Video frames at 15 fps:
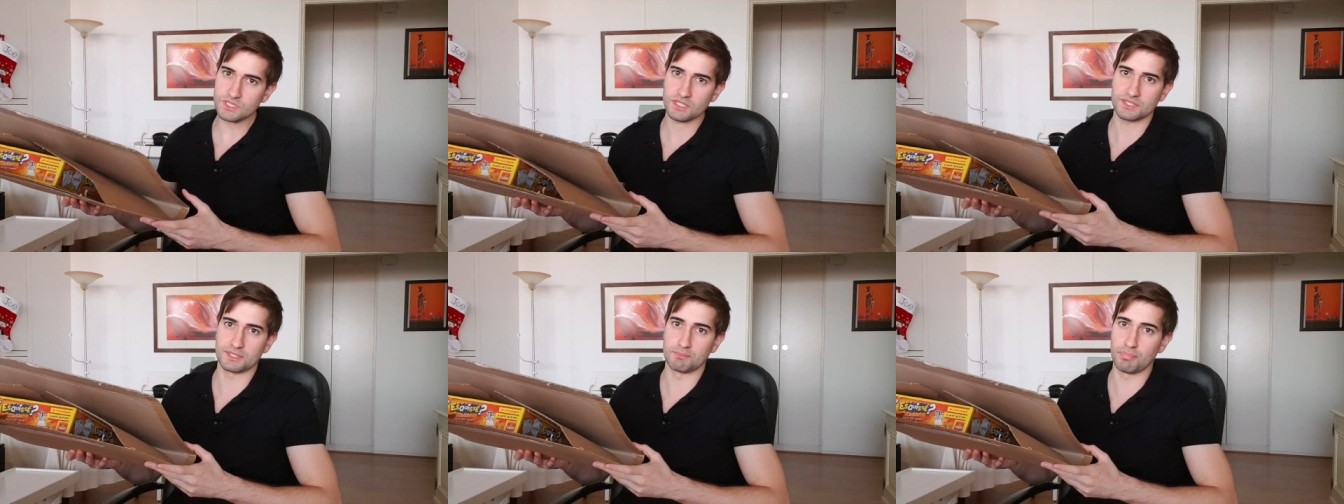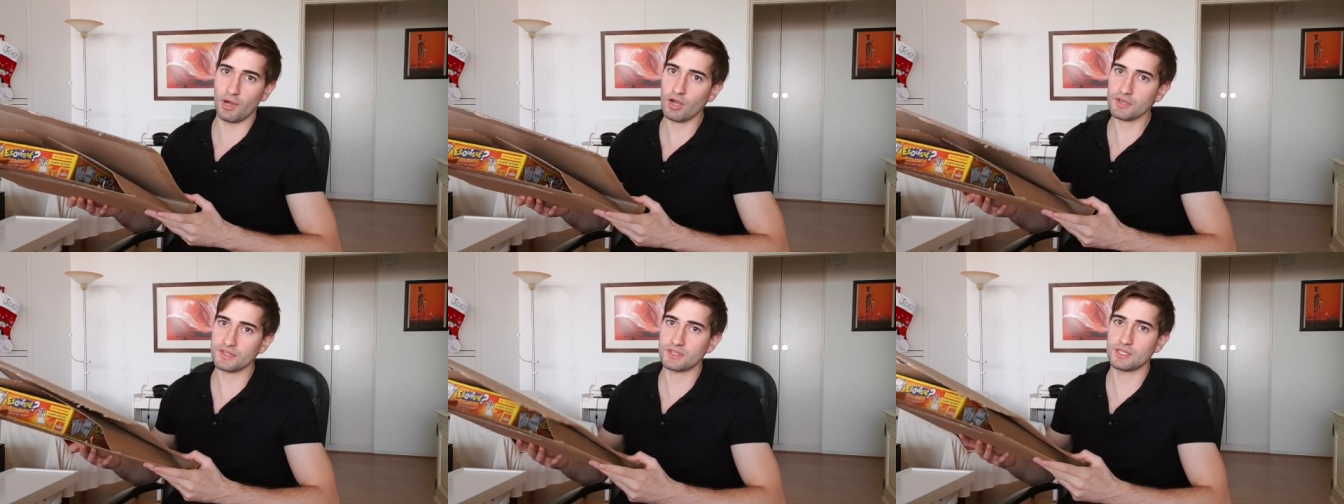The
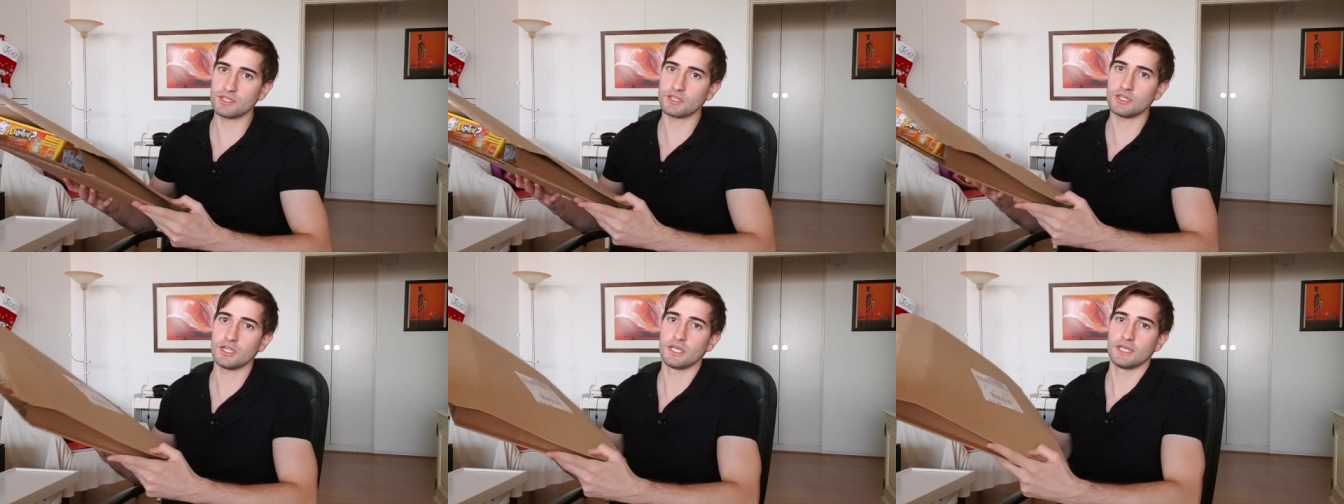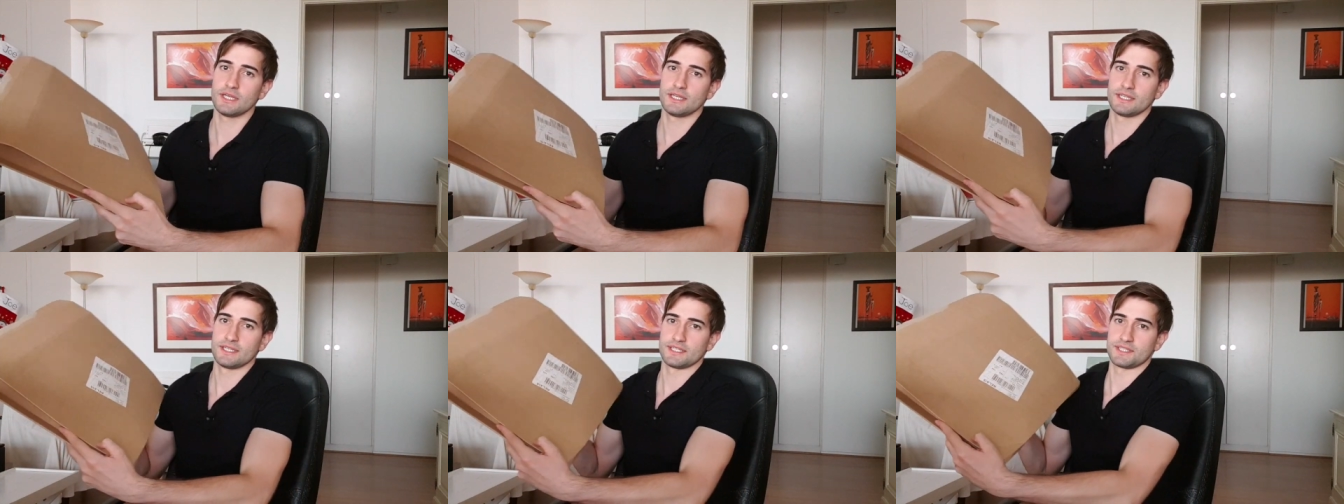box here
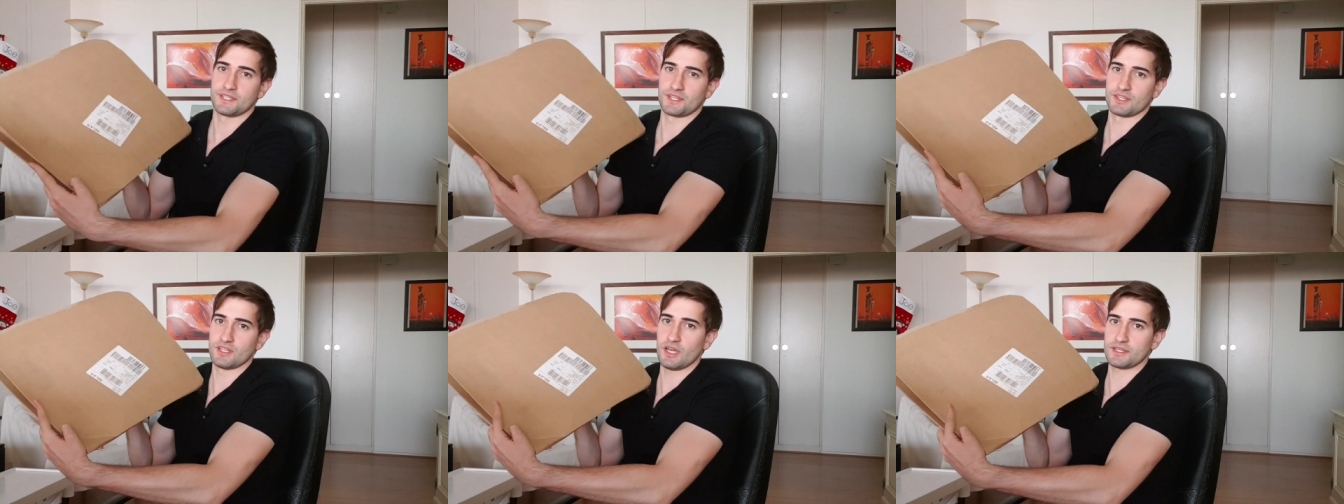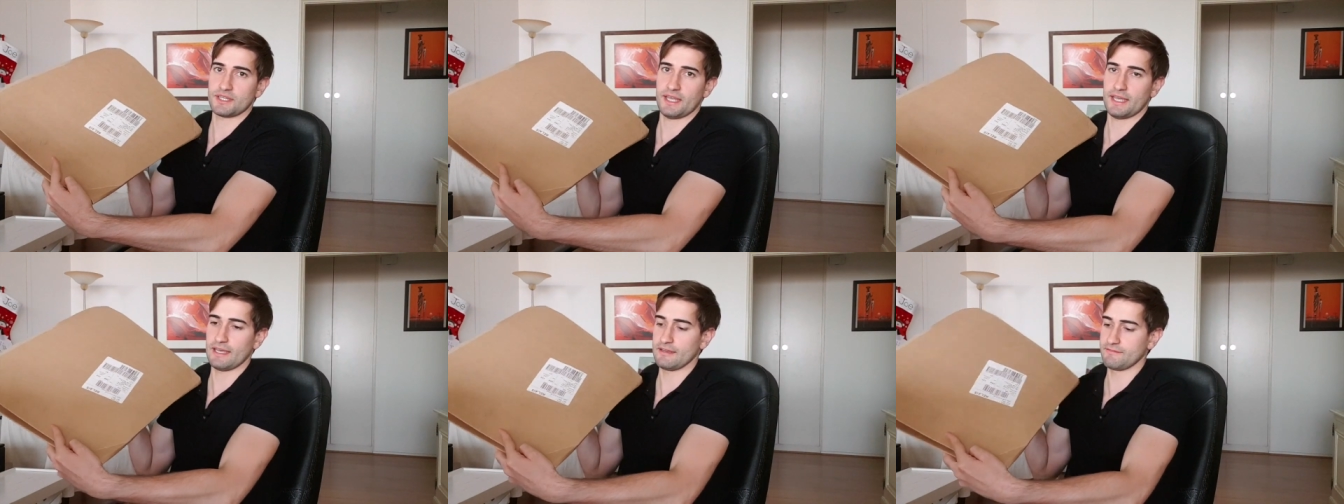does not
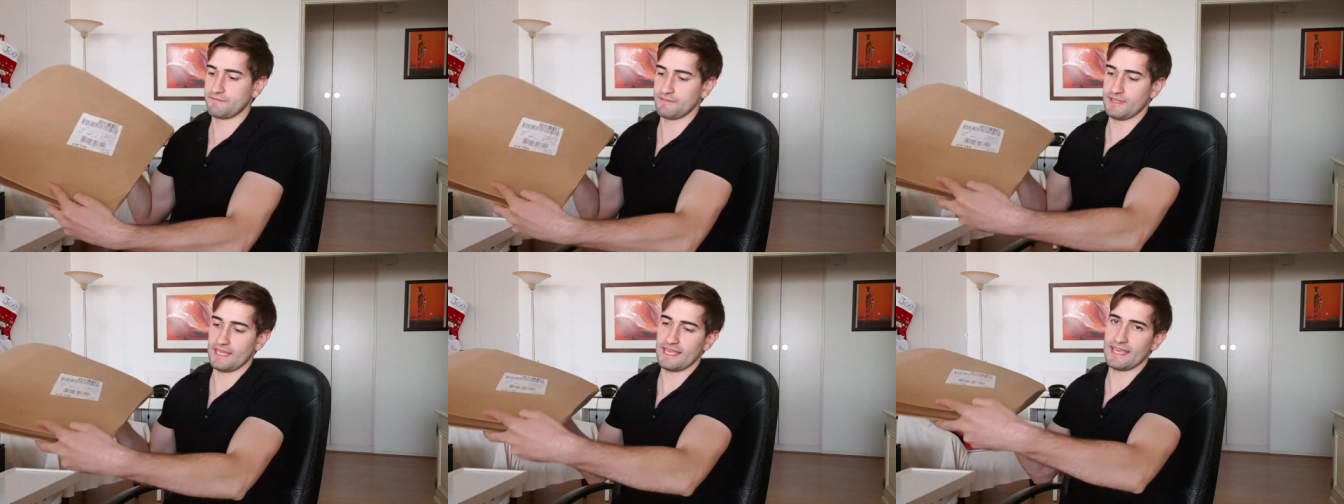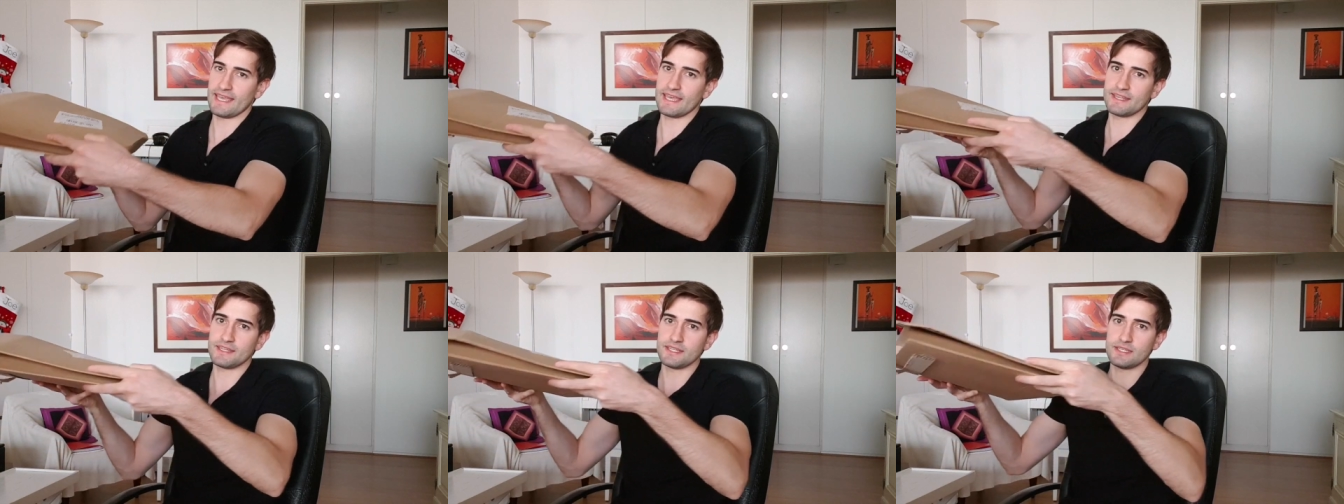have
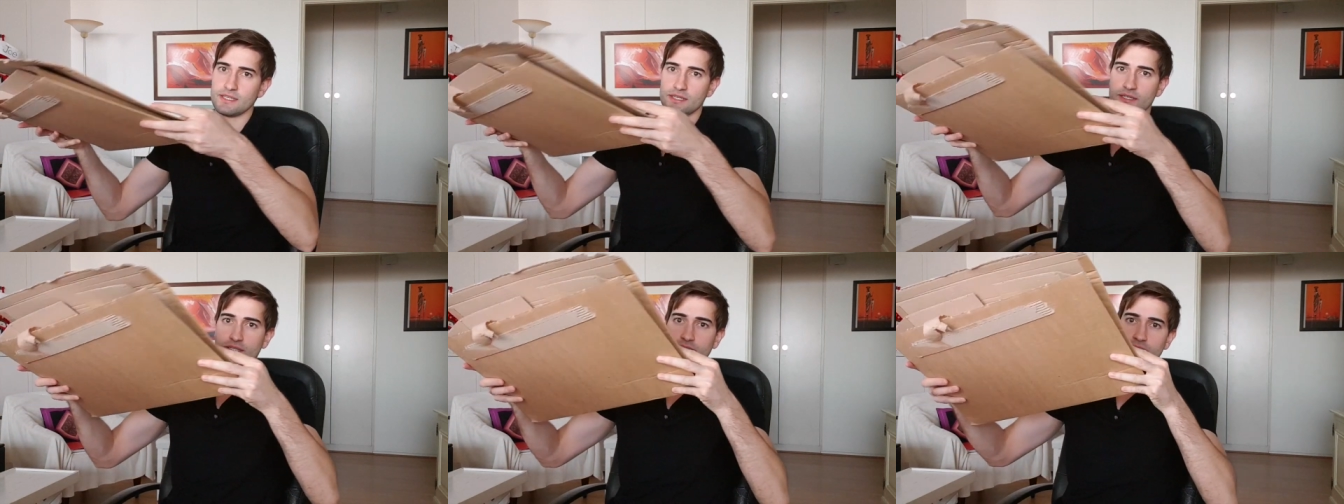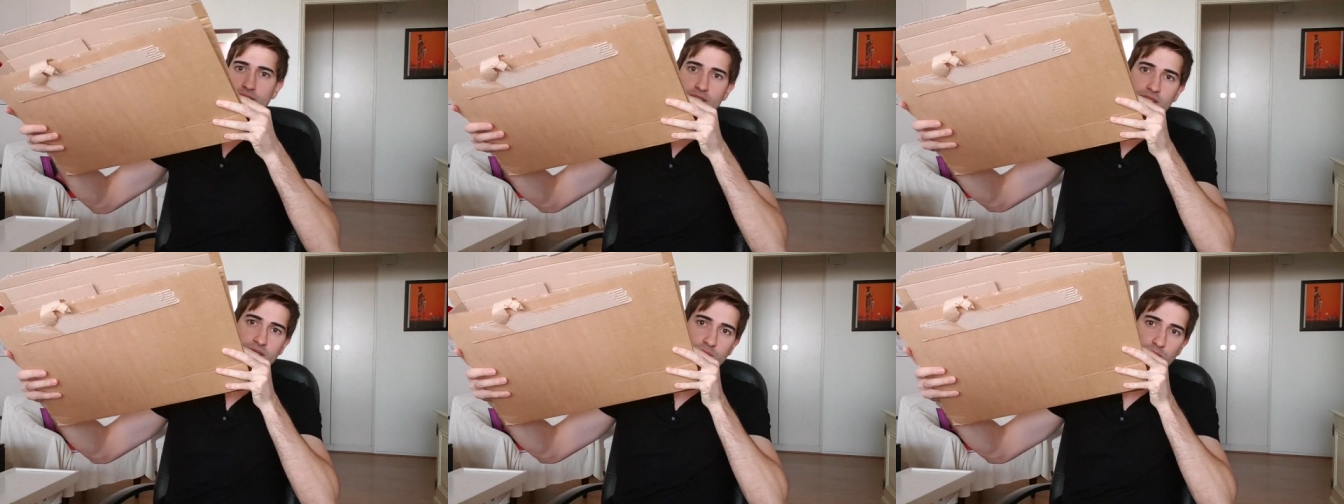any
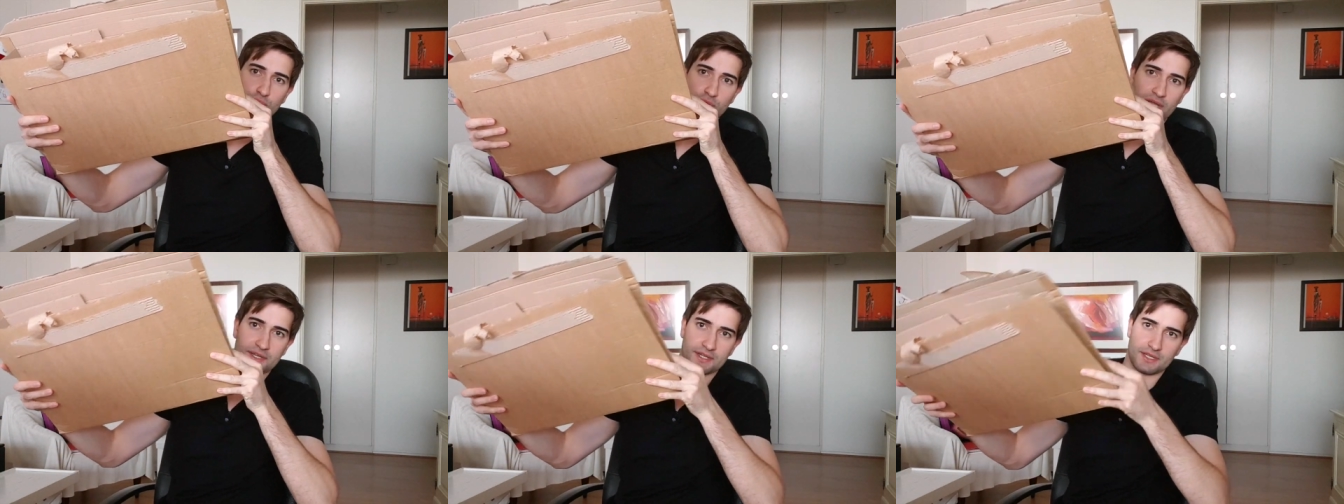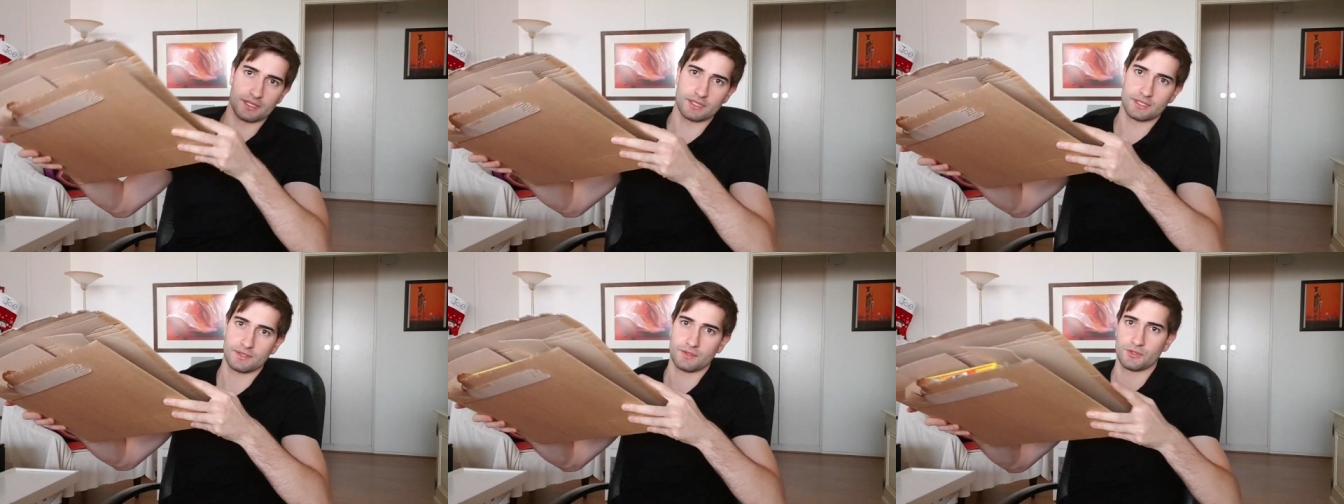branding.